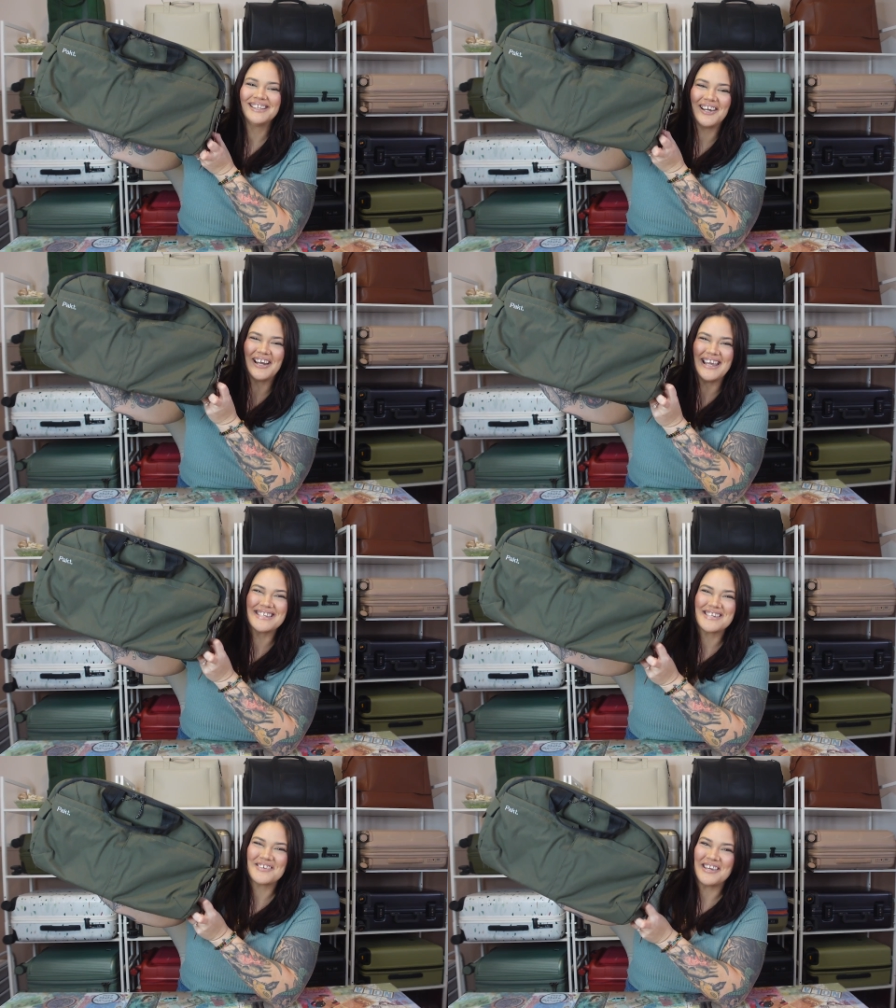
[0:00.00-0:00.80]
All right,
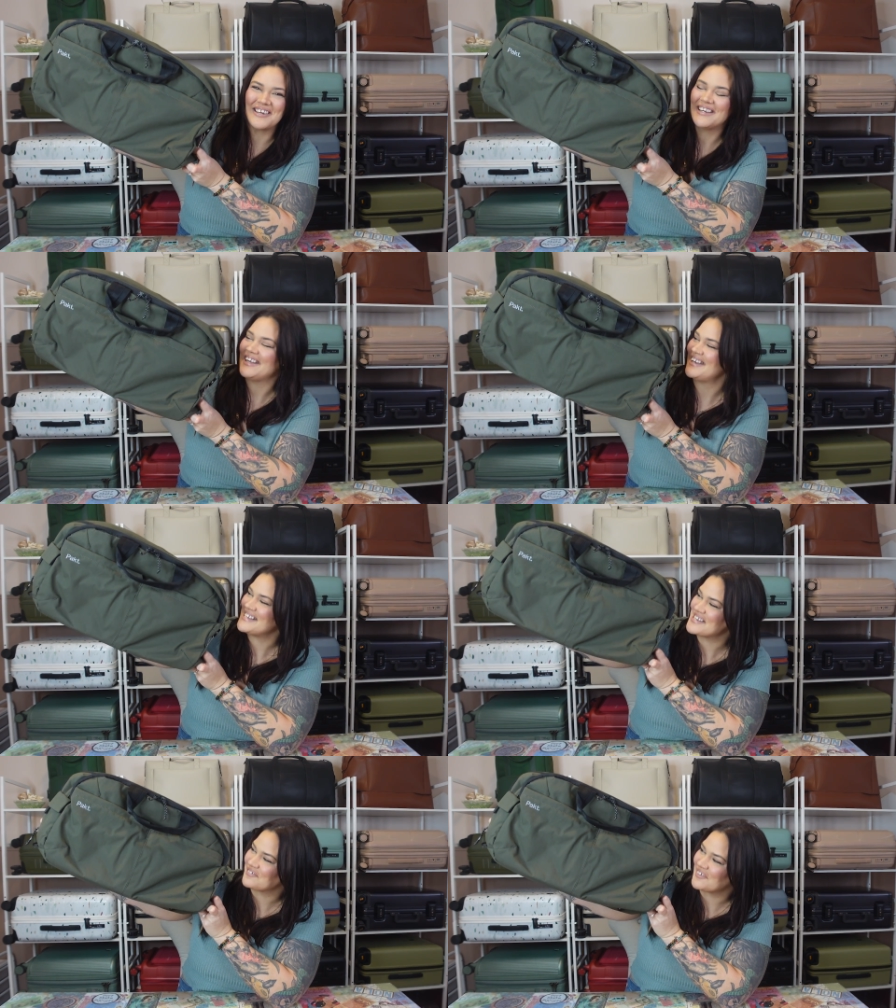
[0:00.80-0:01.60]
so here it
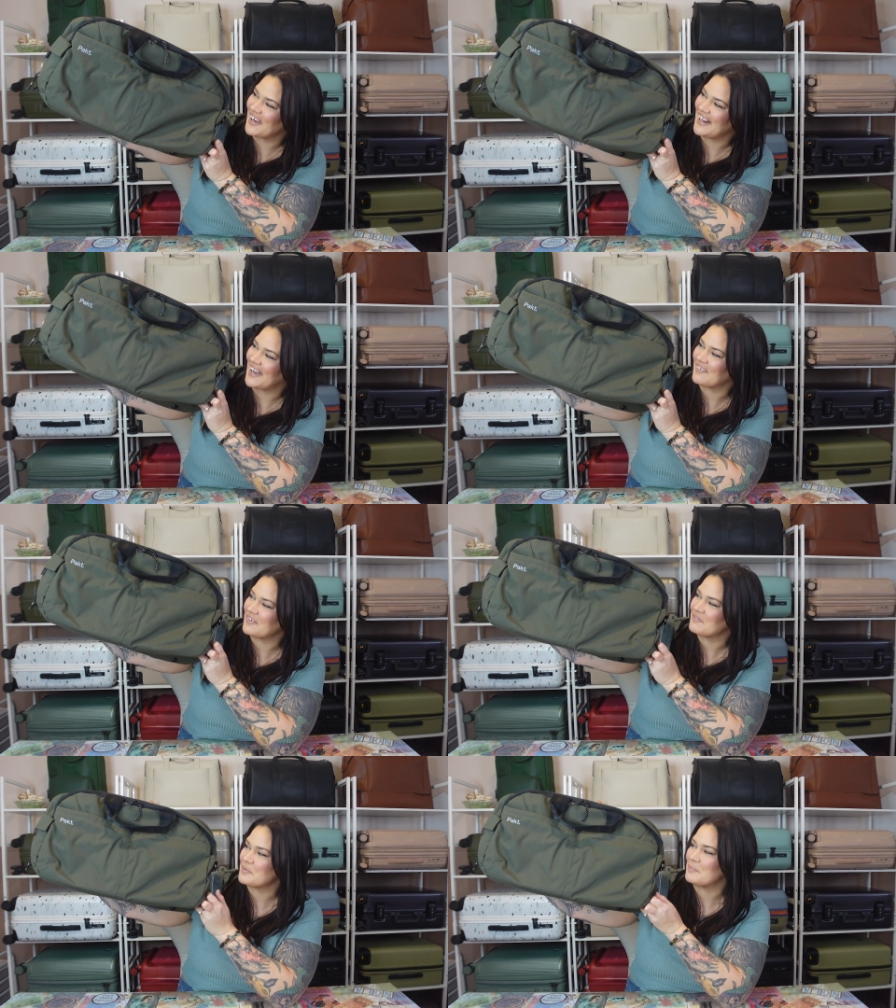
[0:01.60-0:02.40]
is right out
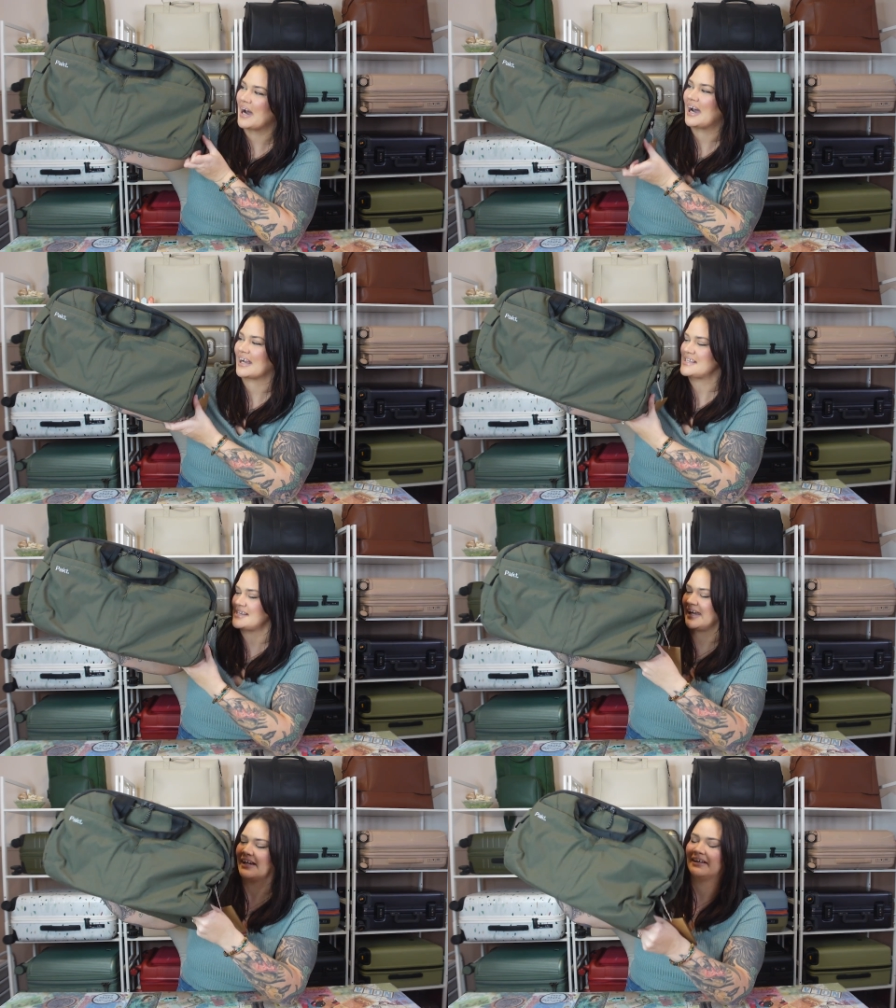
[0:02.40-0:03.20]
of the box.
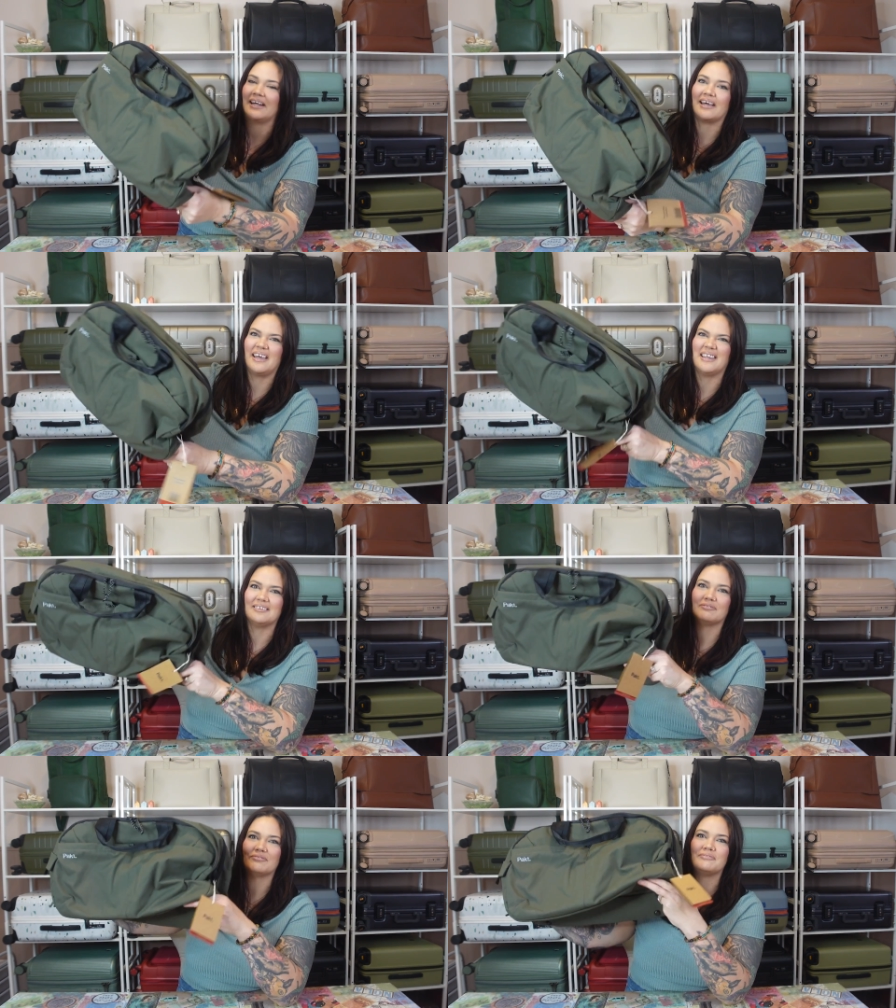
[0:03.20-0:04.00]
I gotta kind of
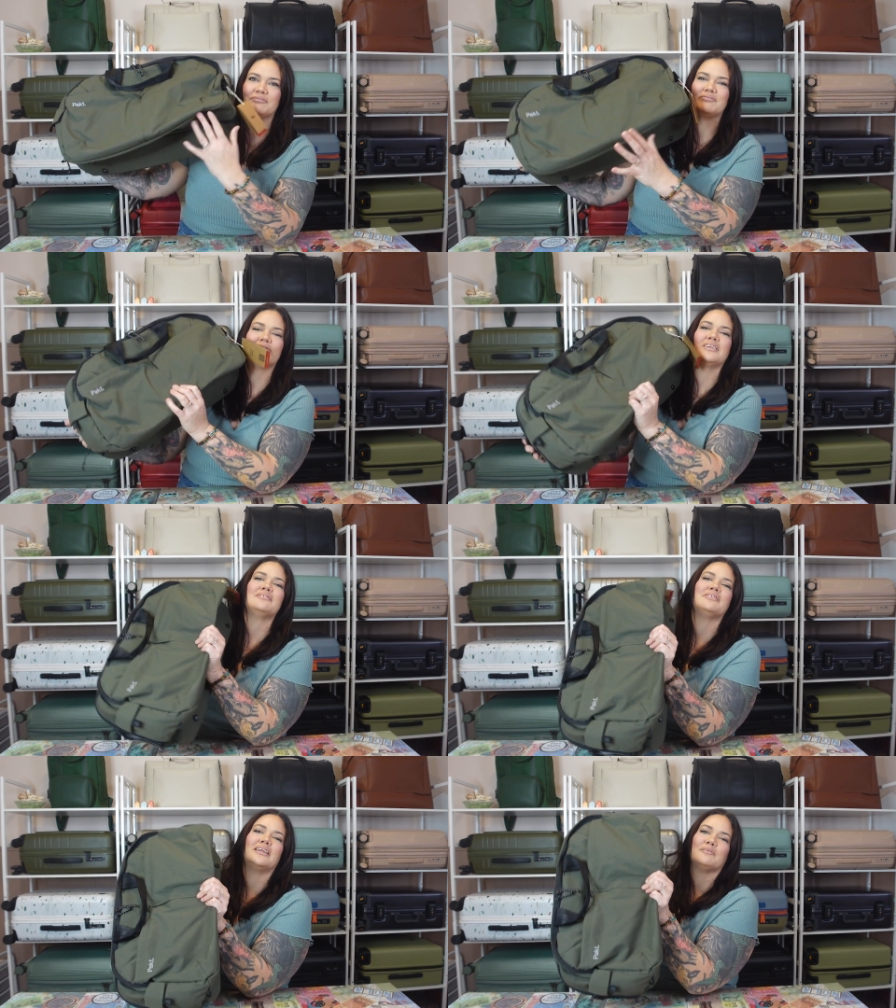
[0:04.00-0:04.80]

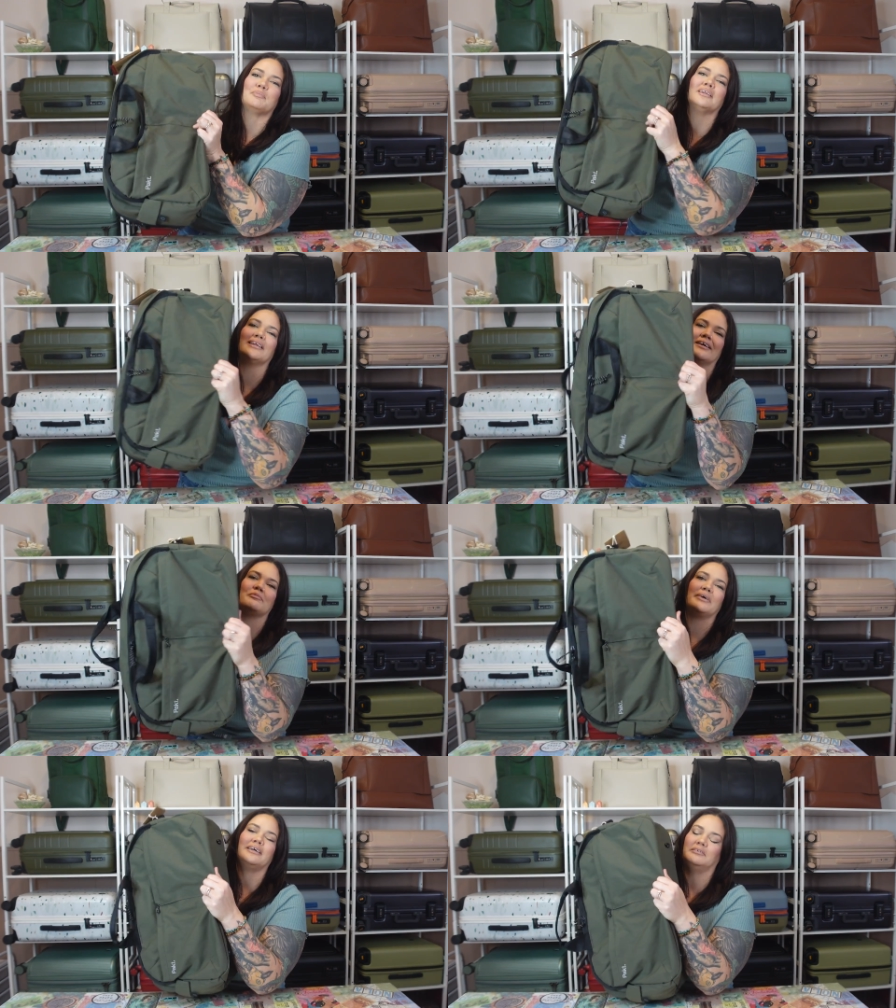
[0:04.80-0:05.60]
fluff it up a little
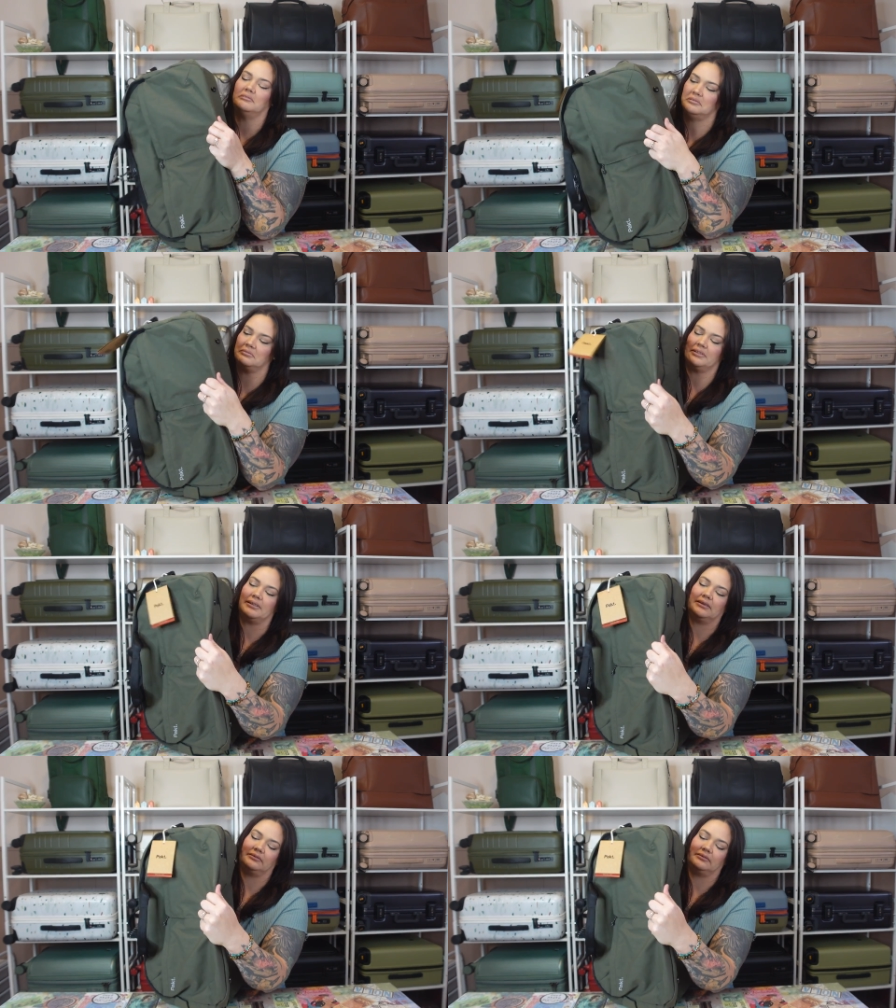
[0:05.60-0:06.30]
bit. Hold on.